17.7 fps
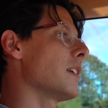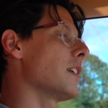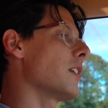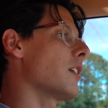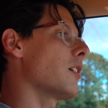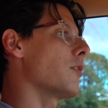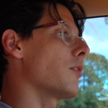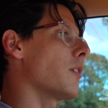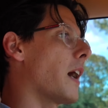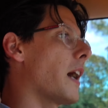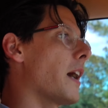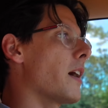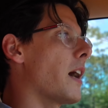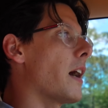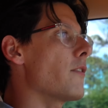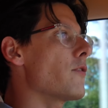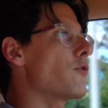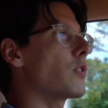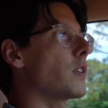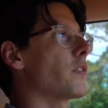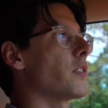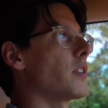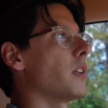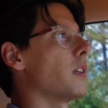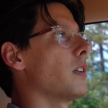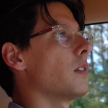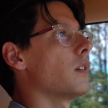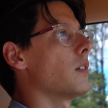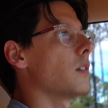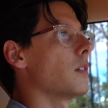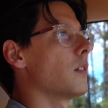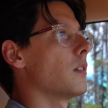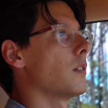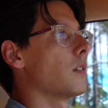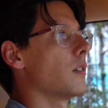You know, I've driven,
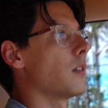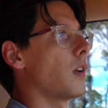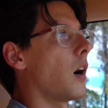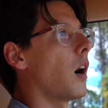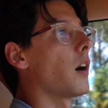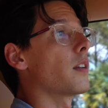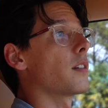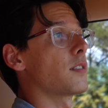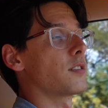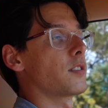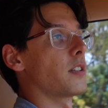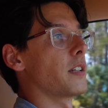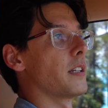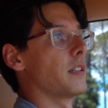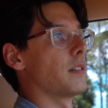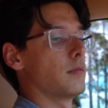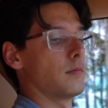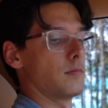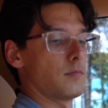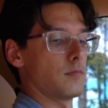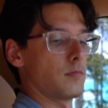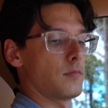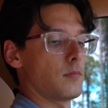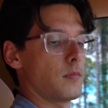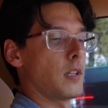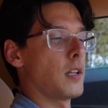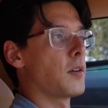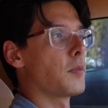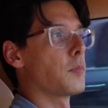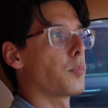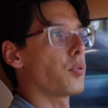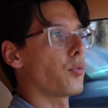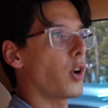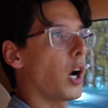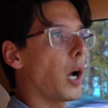honestly,
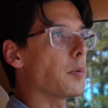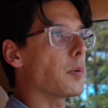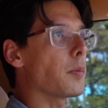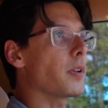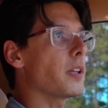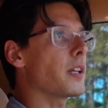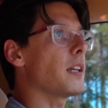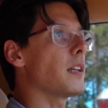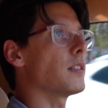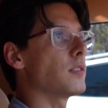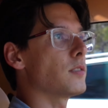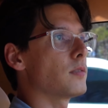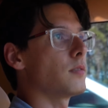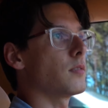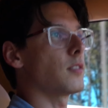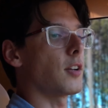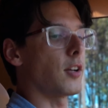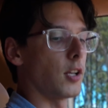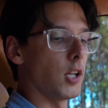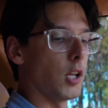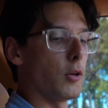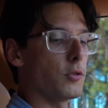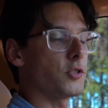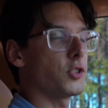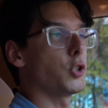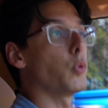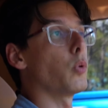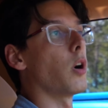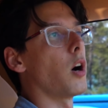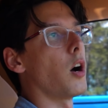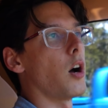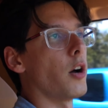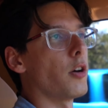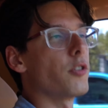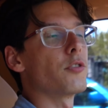probably close to
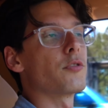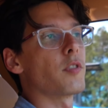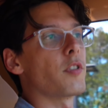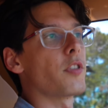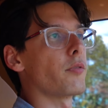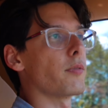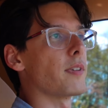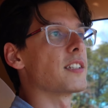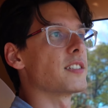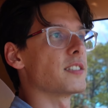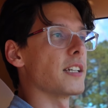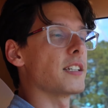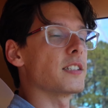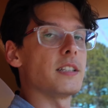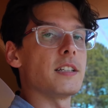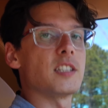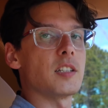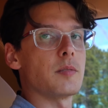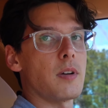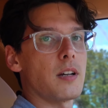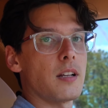100 360s in my